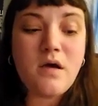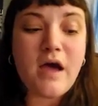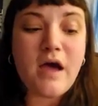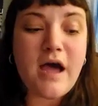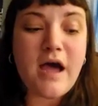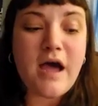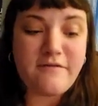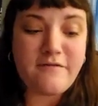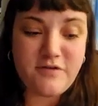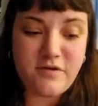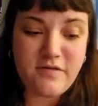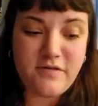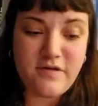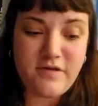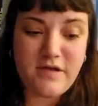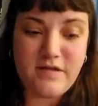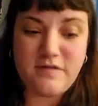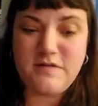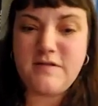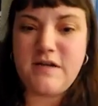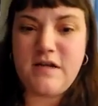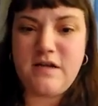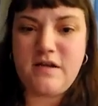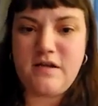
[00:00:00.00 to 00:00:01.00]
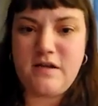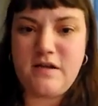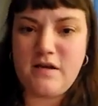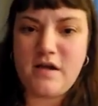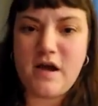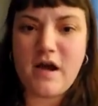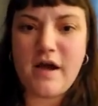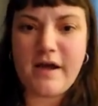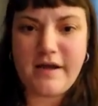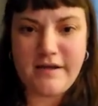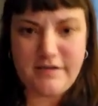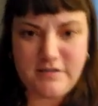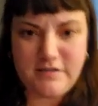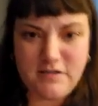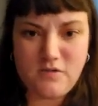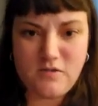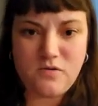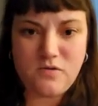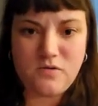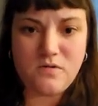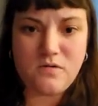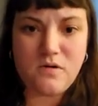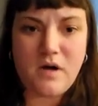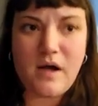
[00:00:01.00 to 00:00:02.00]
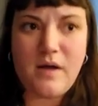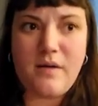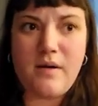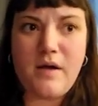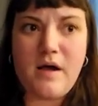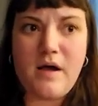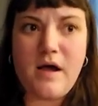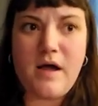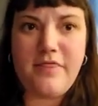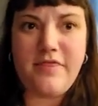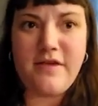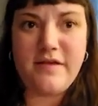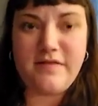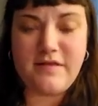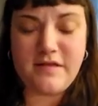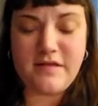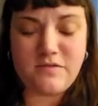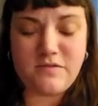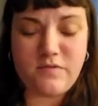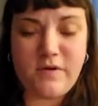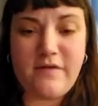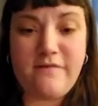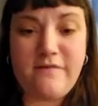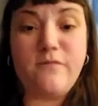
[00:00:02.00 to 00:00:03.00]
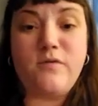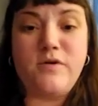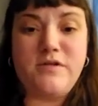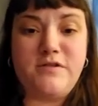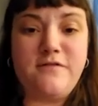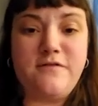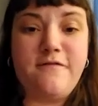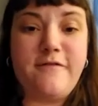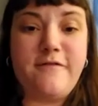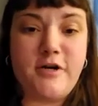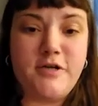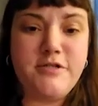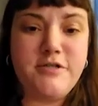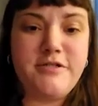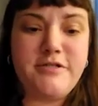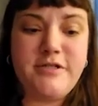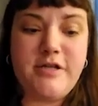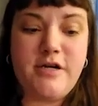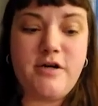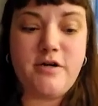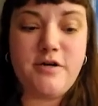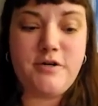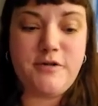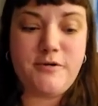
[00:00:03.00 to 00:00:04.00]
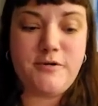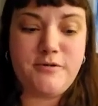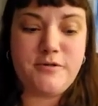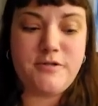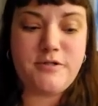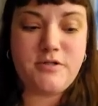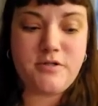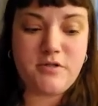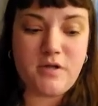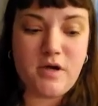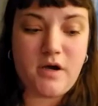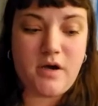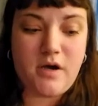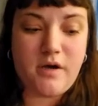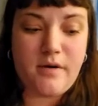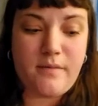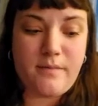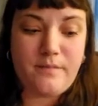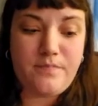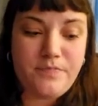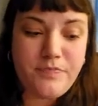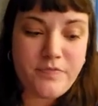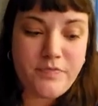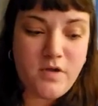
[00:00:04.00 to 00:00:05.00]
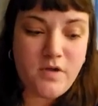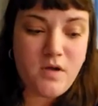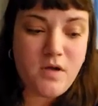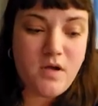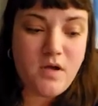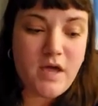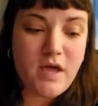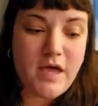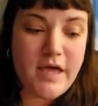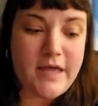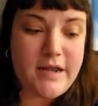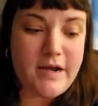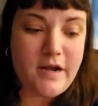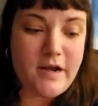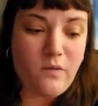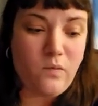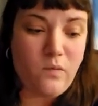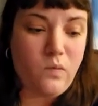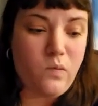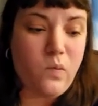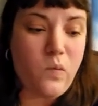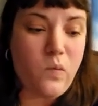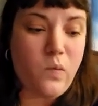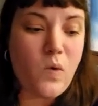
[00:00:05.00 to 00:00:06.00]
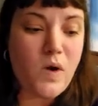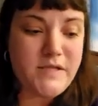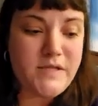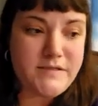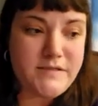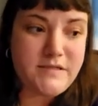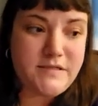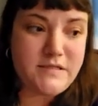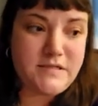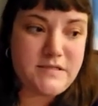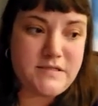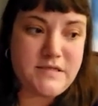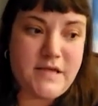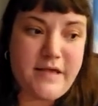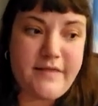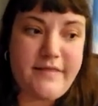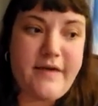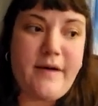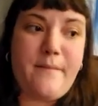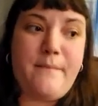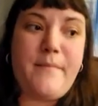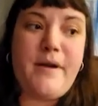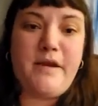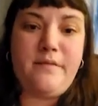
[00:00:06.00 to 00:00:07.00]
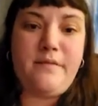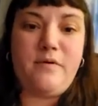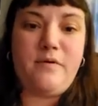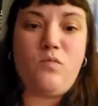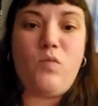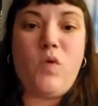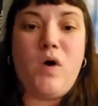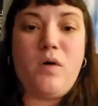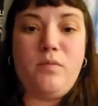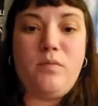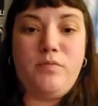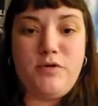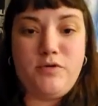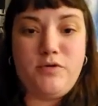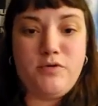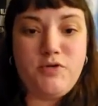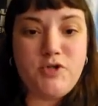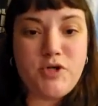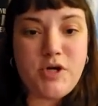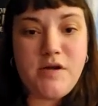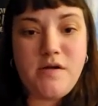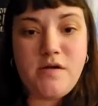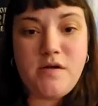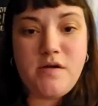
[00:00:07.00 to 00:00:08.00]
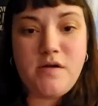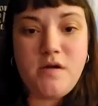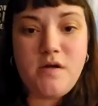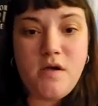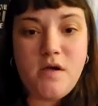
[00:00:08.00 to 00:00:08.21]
after the incident in high school. I think that's when it was first introduced. And I want to say that might have been Wellbutrin.